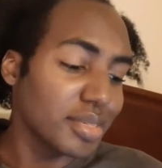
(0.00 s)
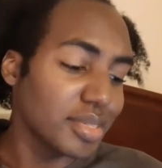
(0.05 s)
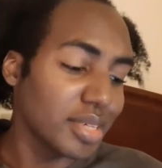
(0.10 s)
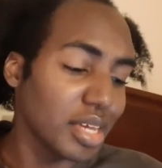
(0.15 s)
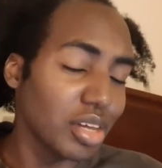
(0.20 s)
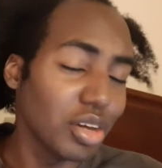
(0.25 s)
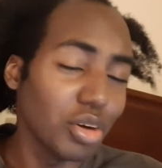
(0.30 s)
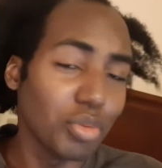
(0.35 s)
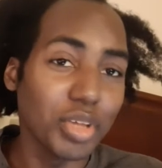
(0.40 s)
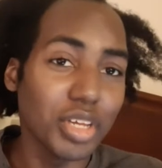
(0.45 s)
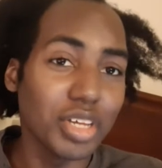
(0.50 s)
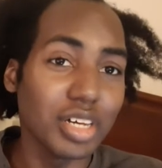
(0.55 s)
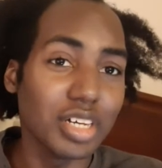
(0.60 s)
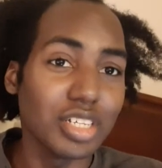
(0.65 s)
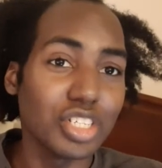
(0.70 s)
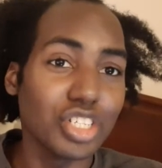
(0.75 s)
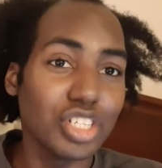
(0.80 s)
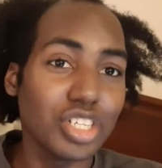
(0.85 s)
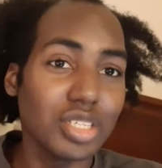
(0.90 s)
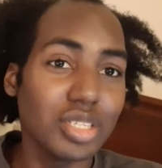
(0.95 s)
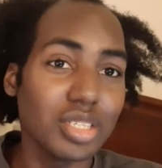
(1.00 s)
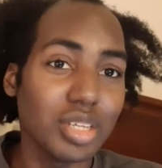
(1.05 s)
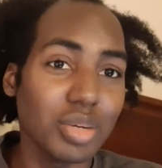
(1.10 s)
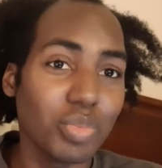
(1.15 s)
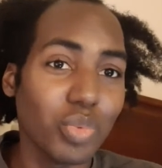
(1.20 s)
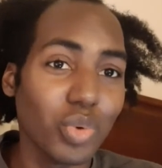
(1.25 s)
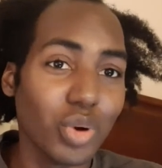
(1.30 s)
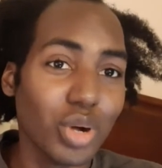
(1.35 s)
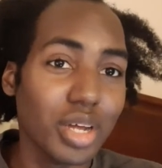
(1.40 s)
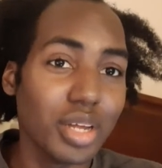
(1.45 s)
single because she's the
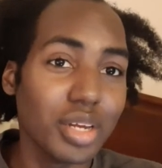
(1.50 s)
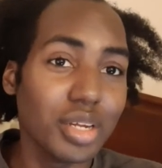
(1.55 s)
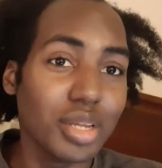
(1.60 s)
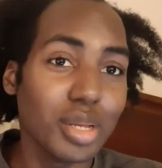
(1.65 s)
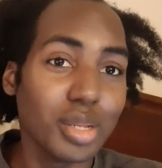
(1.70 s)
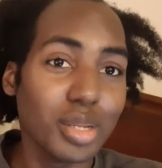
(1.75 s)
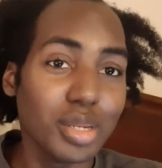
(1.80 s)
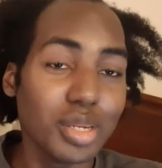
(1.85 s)
one...